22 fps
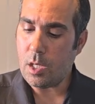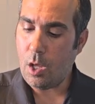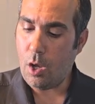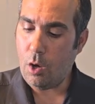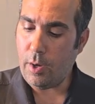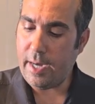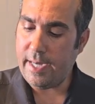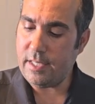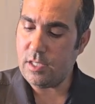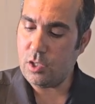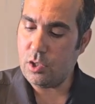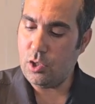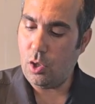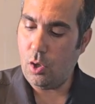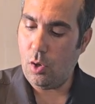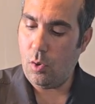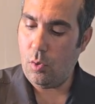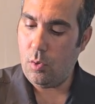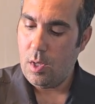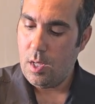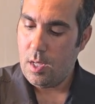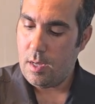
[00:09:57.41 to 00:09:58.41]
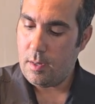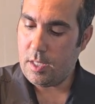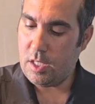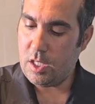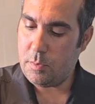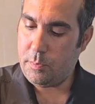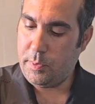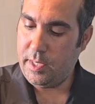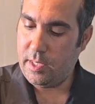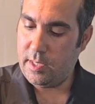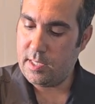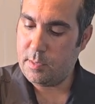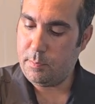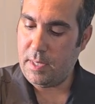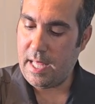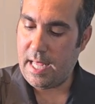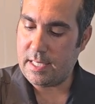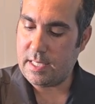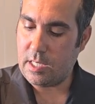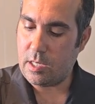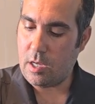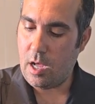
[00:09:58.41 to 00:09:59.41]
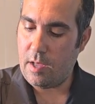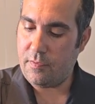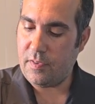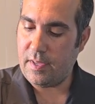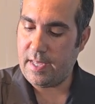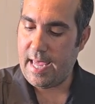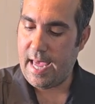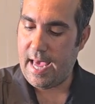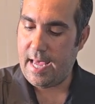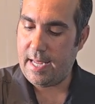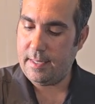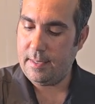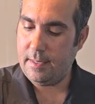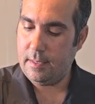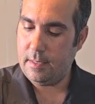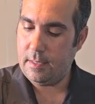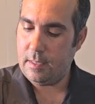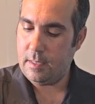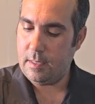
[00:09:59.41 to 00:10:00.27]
All right, so I'm gonna just peel this plastic off again.